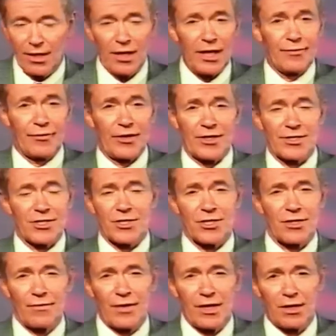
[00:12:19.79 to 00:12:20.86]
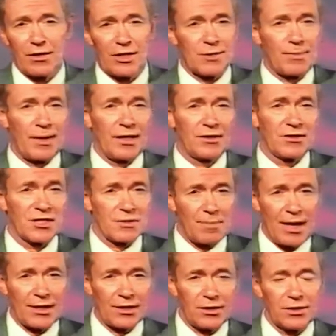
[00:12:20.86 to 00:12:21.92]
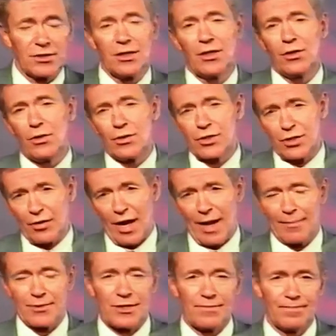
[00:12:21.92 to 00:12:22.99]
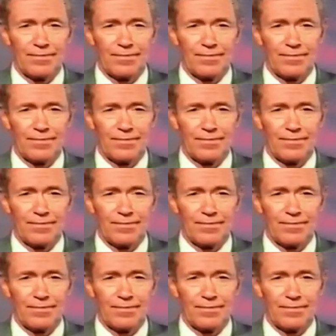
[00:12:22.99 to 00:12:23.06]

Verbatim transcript: if, for instance, a vehicle is being dismantled or scrapped.